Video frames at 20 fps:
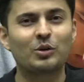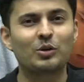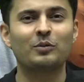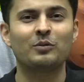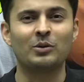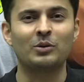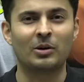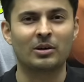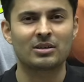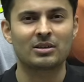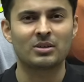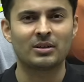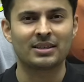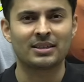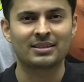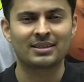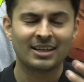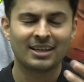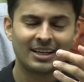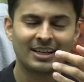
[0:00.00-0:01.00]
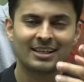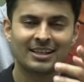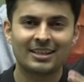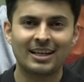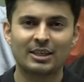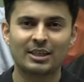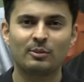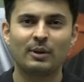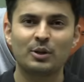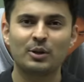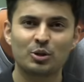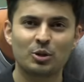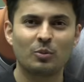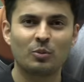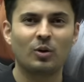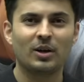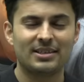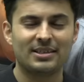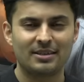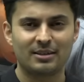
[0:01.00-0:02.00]
of your choice. That's why you should
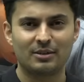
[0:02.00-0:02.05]
watch